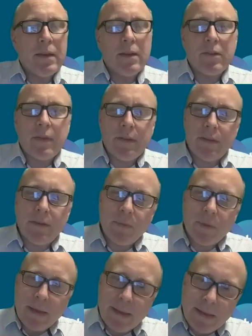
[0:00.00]
So this is
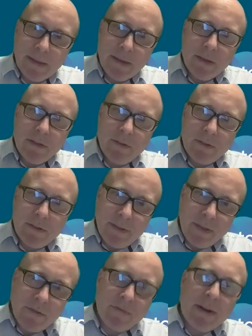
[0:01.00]
where you can
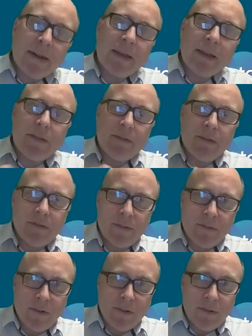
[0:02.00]
see already that
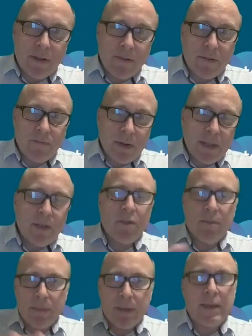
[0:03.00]
dystonia is a really
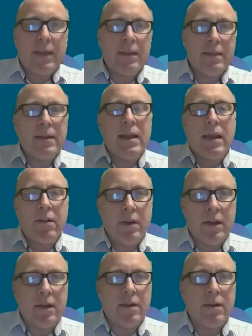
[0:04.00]
complicated
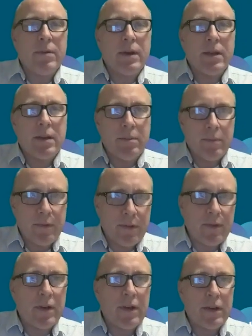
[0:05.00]
area when it comes to
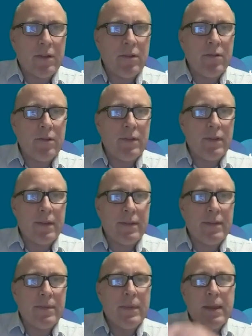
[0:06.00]

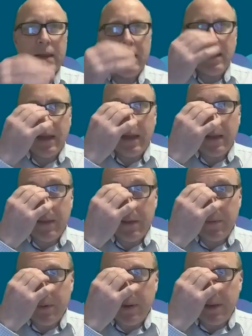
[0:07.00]
diagnosis. And
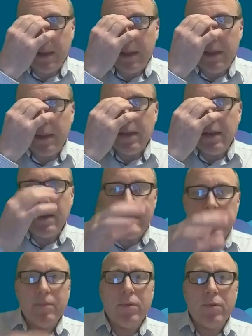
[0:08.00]
that's why it
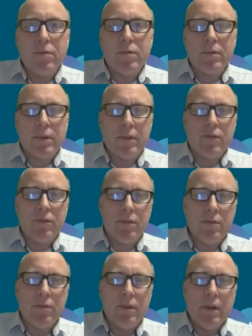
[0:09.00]
is important
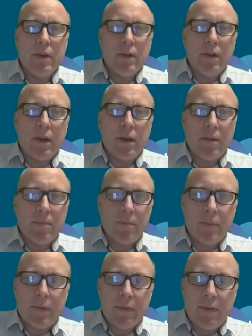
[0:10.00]
to
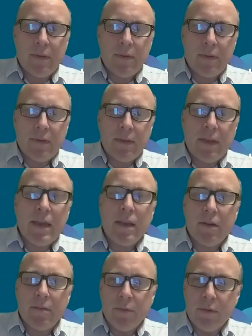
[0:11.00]

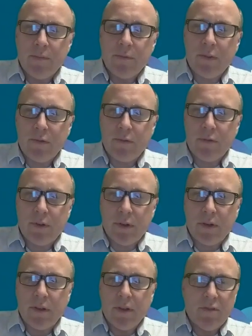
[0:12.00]
see a movement
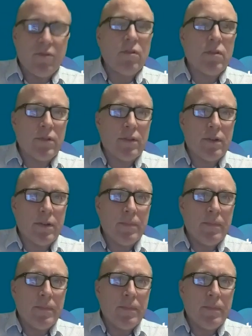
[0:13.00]
disorder doctor.